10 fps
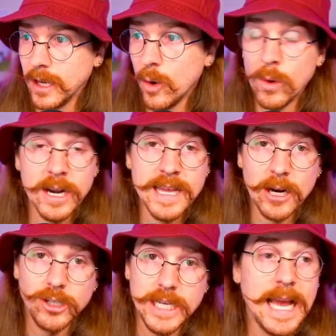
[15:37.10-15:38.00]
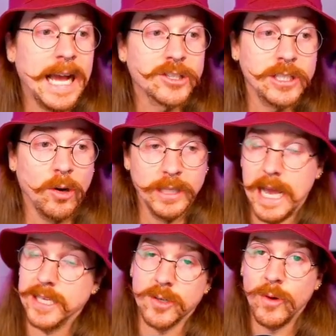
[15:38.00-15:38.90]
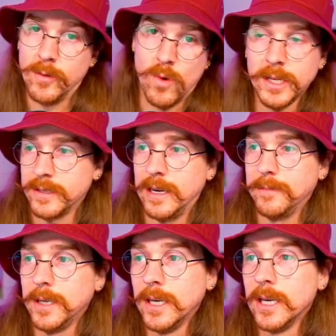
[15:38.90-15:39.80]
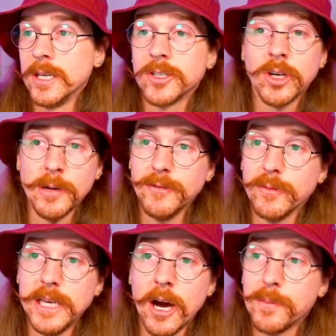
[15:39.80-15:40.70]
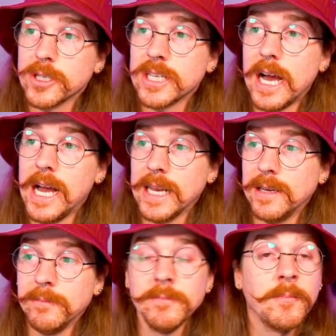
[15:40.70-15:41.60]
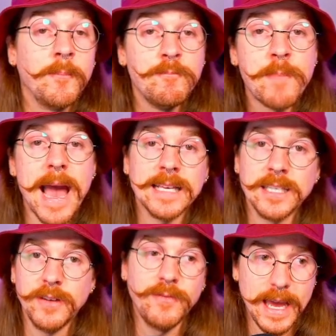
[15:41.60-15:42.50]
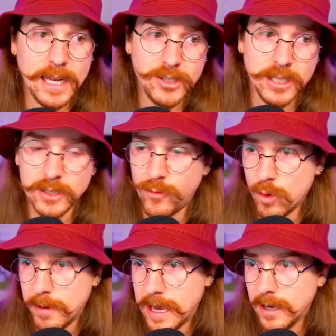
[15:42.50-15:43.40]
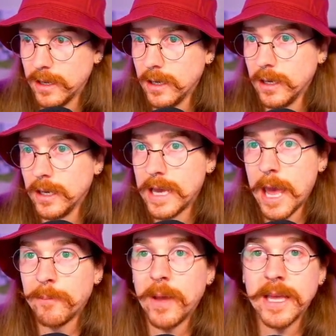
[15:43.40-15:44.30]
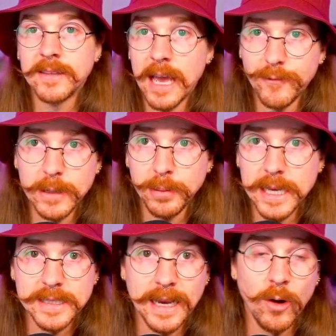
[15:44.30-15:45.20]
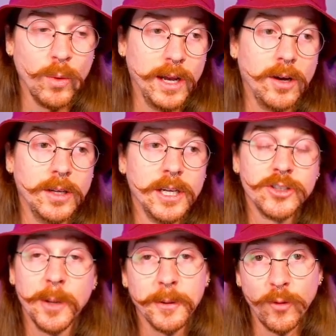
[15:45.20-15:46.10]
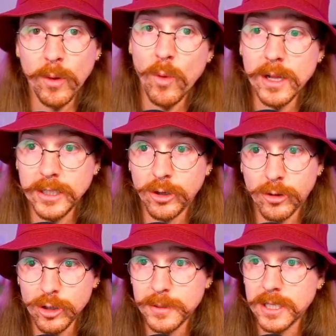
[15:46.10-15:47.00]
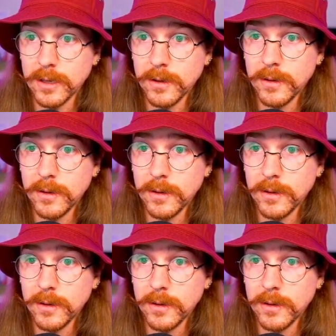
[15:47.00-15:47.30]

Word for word: where NRG actually only has to win one time. So coming from the upper side, massive advantage in this format. It, it definitely plays out well to perform well in your groups,